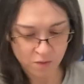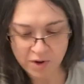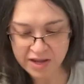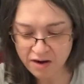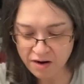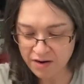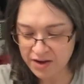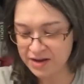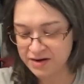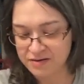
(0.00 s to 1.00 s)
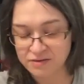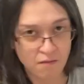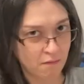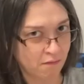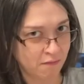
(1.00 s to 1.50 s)
we are in.
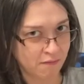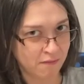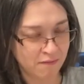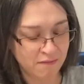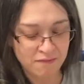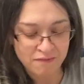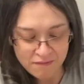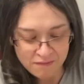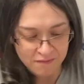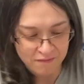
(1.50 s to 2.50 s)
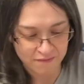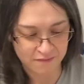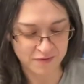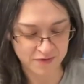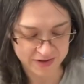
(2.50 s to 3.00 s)
Oh,
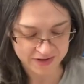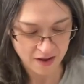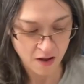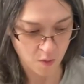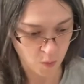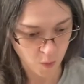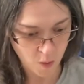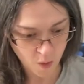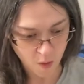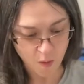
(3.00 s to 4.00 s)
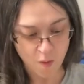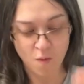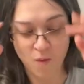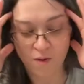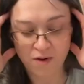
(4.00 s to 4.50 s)
look at,
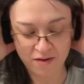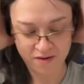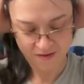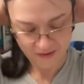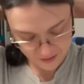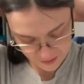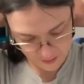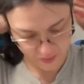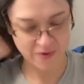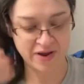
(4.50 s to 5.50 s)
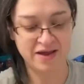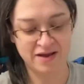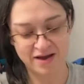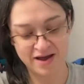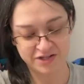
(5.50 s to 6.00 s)
ooh! Oh boy,
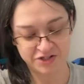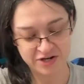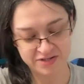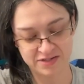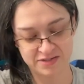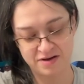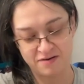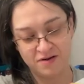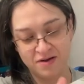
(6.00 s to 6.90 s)
guys, check this out.